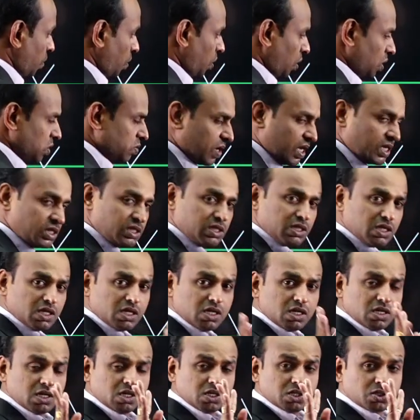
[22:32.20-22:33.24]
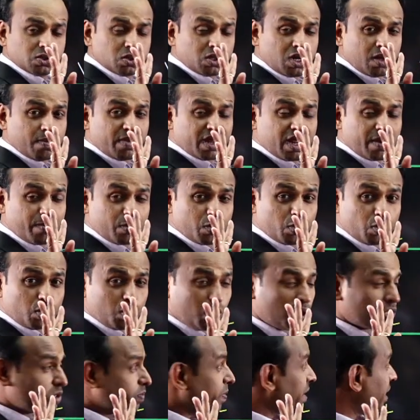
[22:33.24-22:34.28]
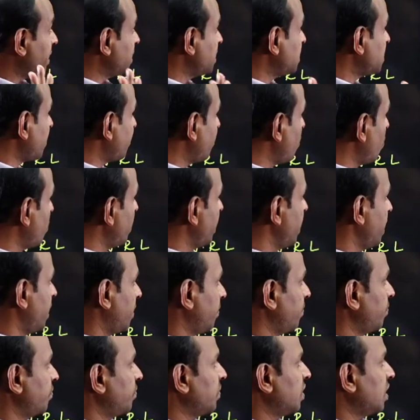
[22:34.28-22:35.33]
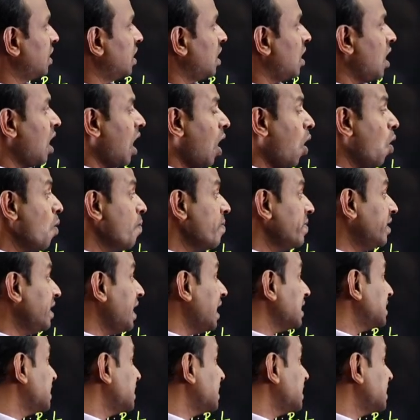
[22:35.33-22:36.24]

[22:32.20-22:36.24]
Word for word: root locus branch. So, number of root locus branches are four here. How many